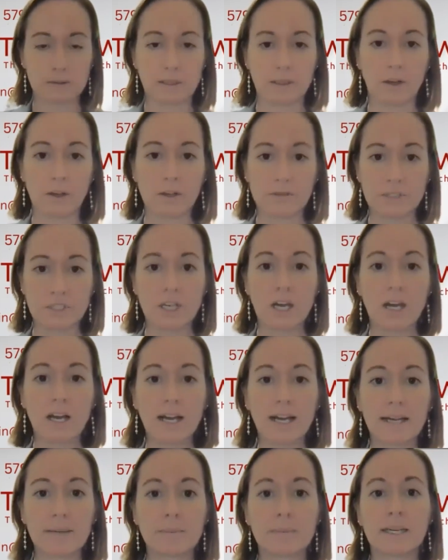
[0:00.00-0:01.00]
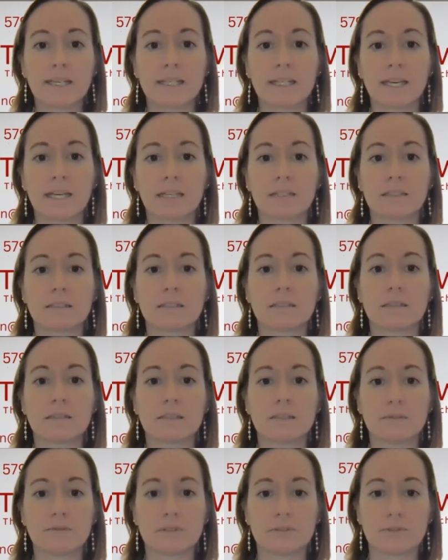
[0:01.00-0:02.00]
over time, again,
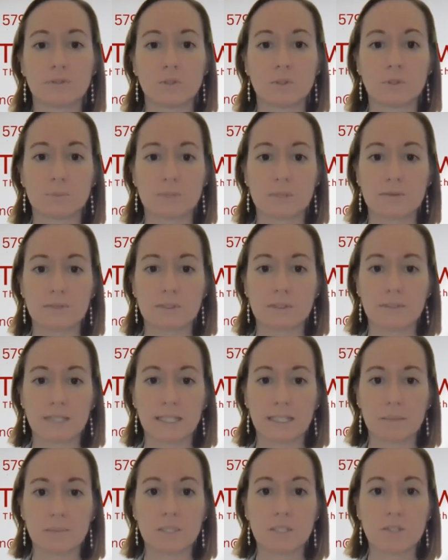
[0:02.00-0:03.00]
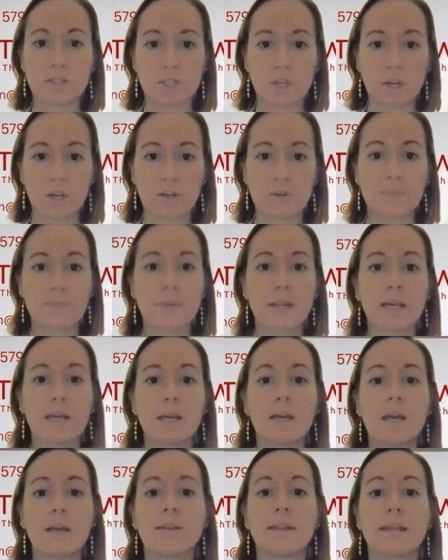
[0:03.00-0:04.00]
different forms have developed. So
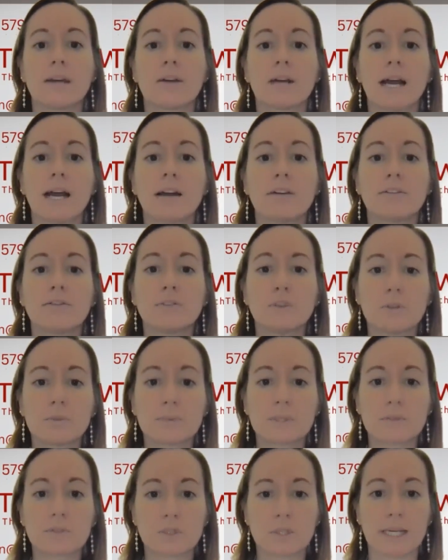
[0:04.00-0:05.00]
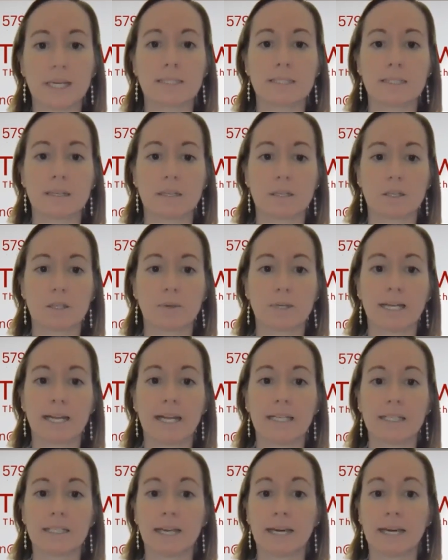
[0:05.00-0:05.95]
there are forms of trust that are created